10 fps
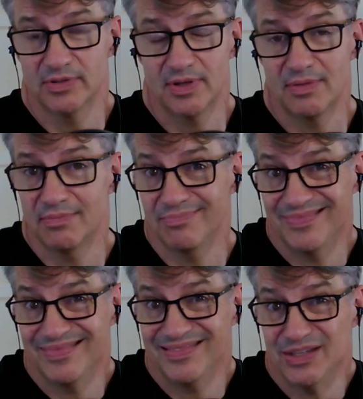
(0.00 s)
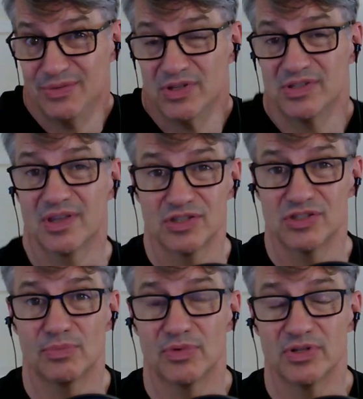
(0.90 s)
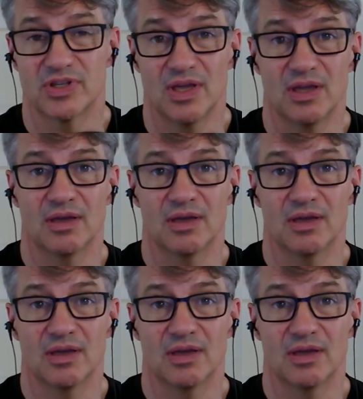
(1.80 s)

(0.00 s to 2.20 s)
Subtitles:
In some ways, the consumer is king.